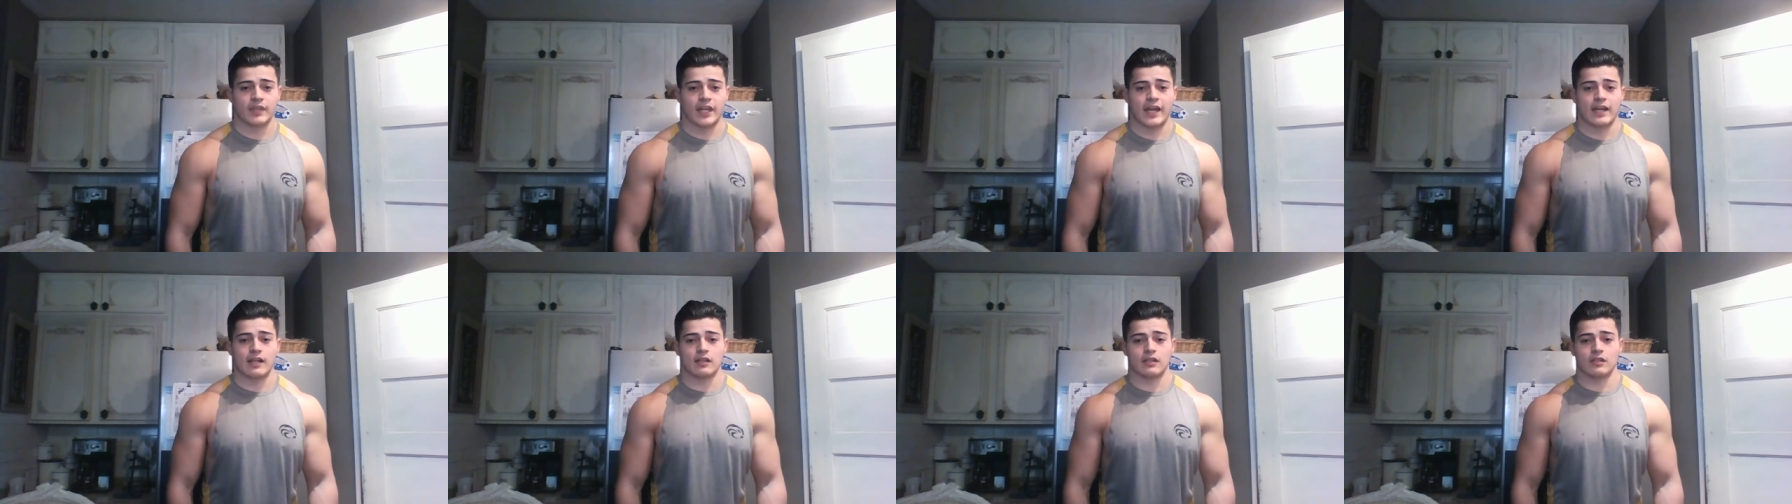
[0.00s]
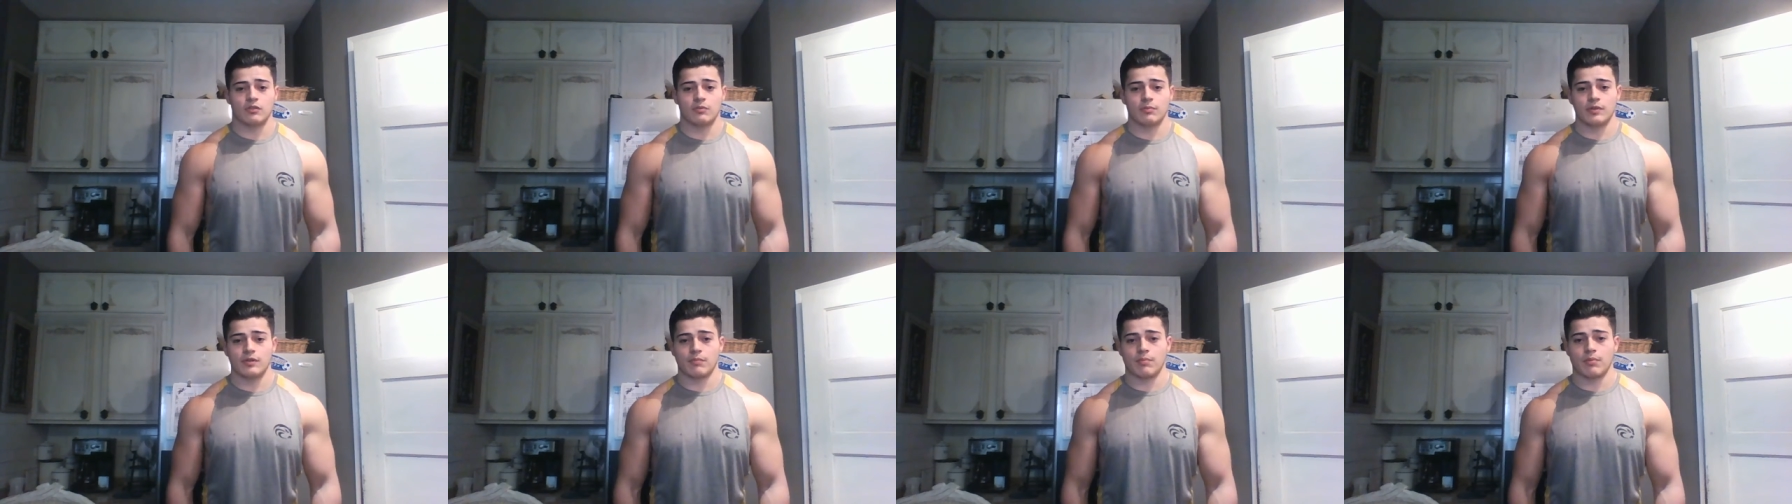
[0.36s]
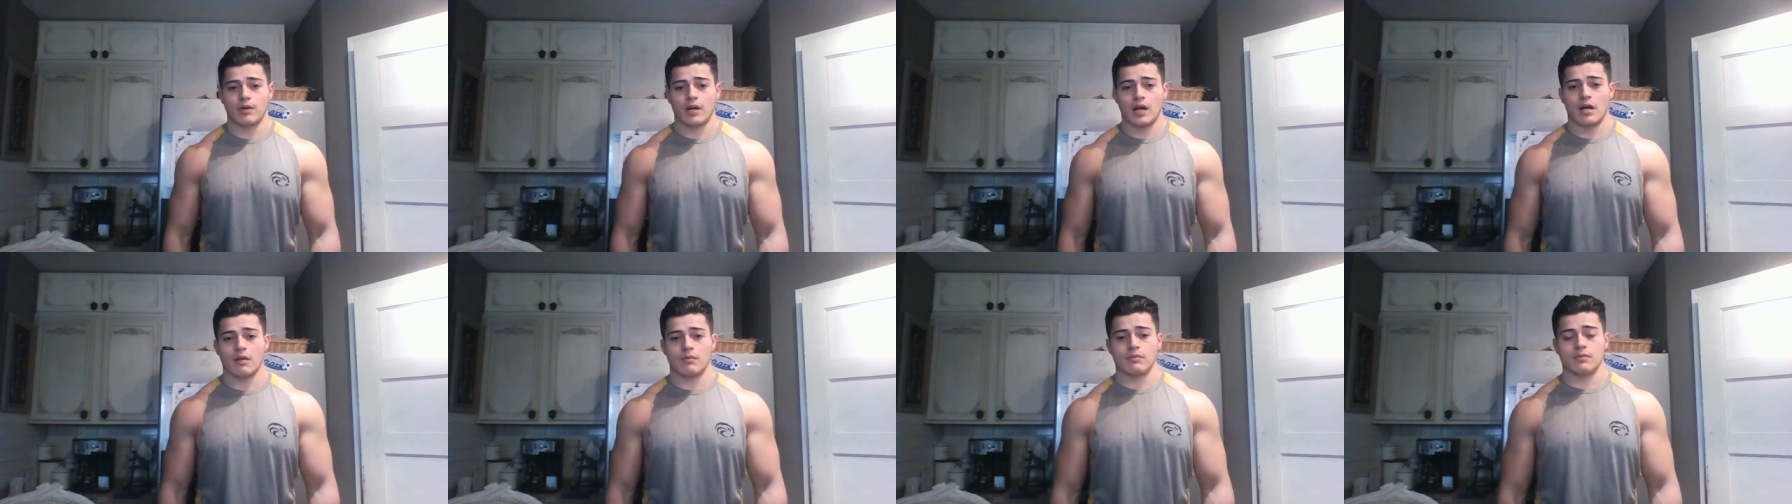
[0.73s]
I had a little bit of
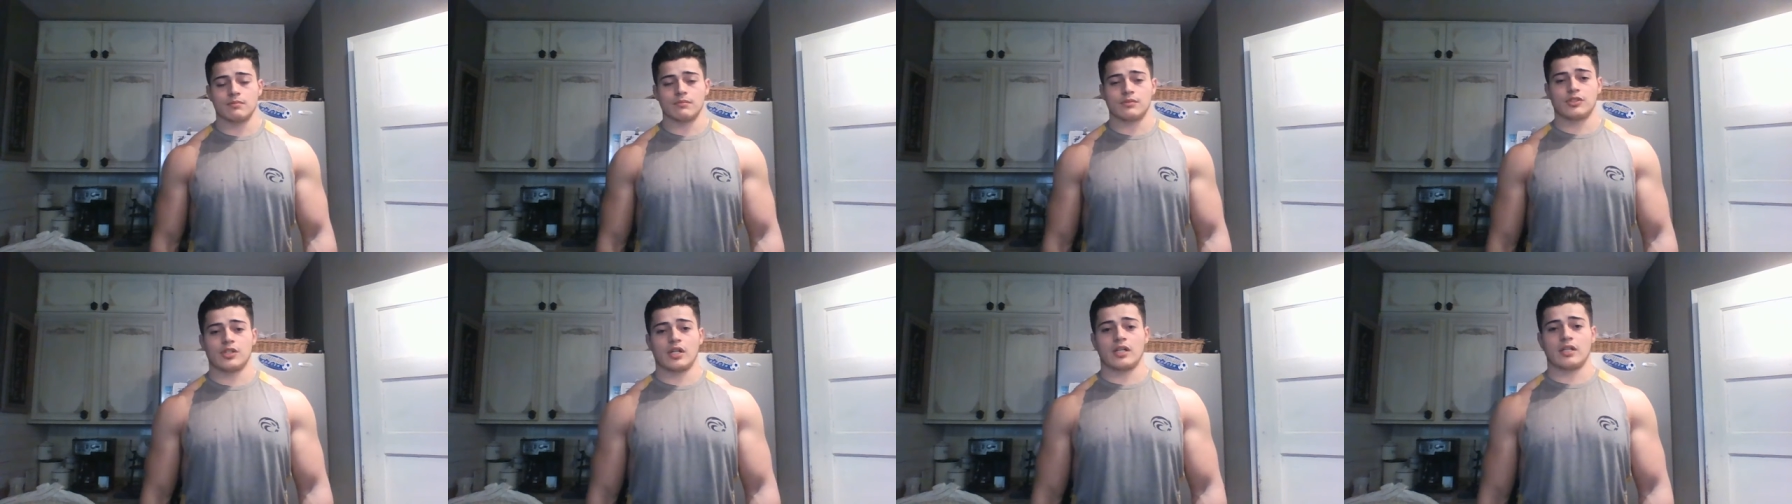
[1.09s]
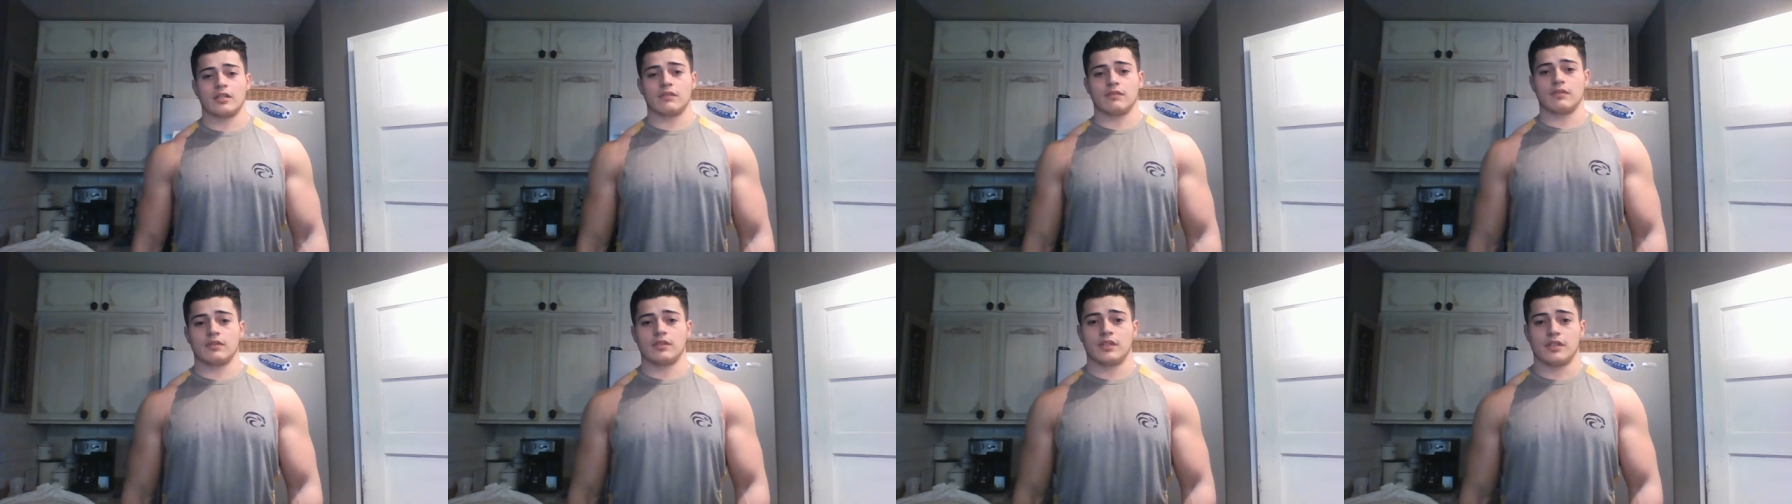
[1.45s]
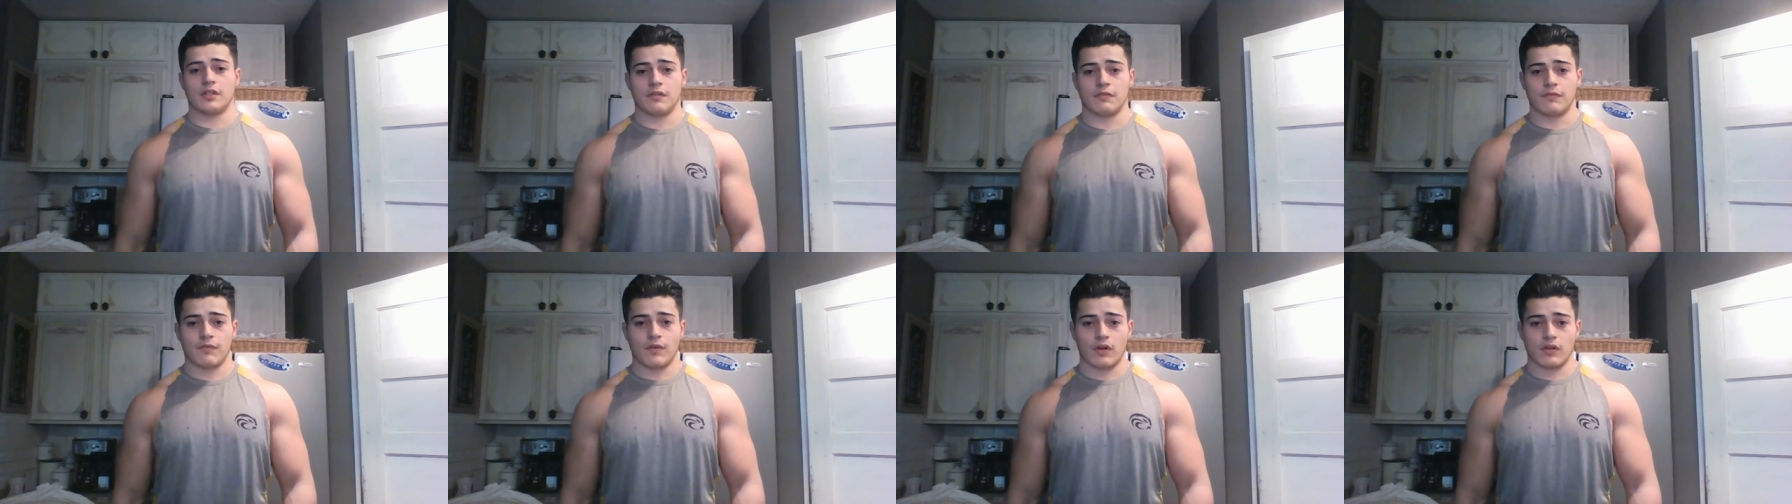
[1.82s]
problems trying
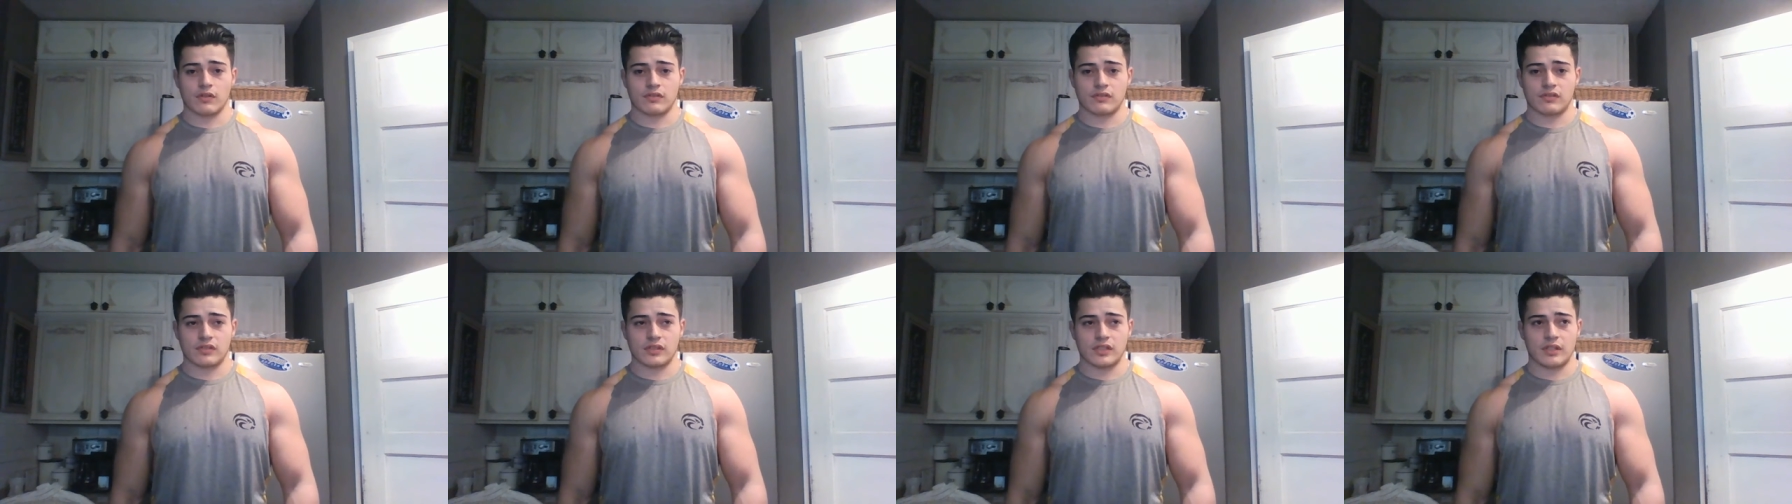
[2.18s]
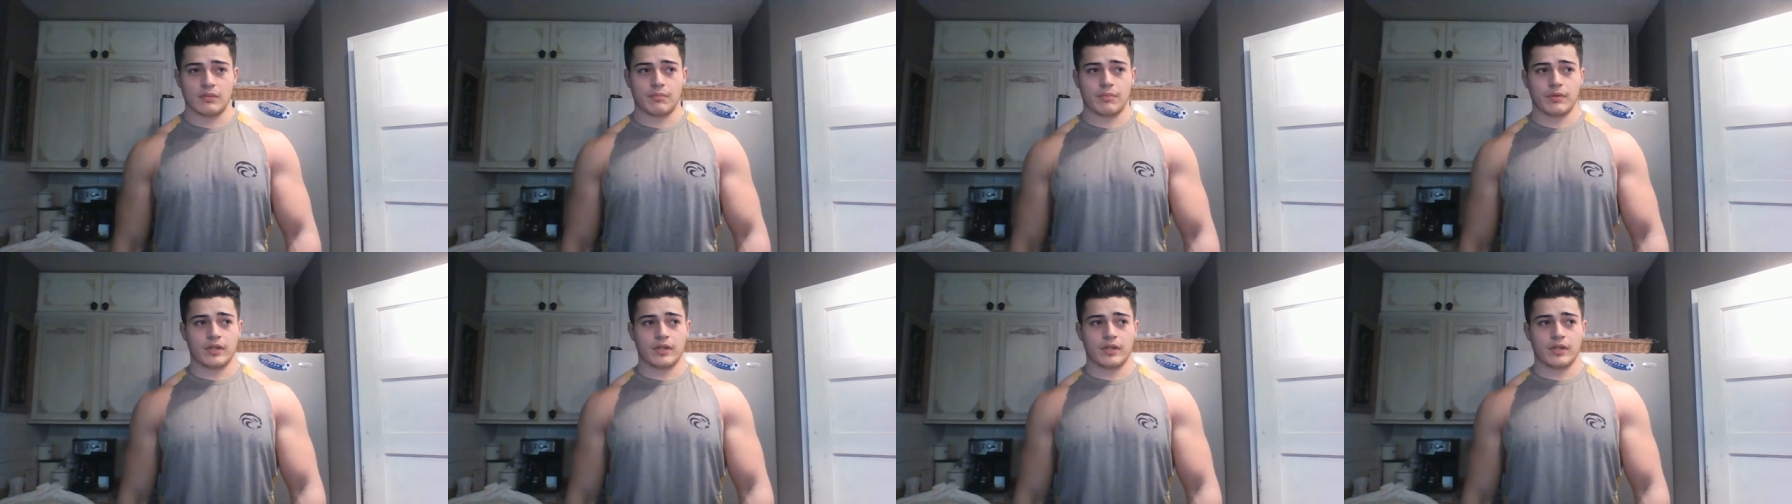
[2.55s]
to, fall asleep,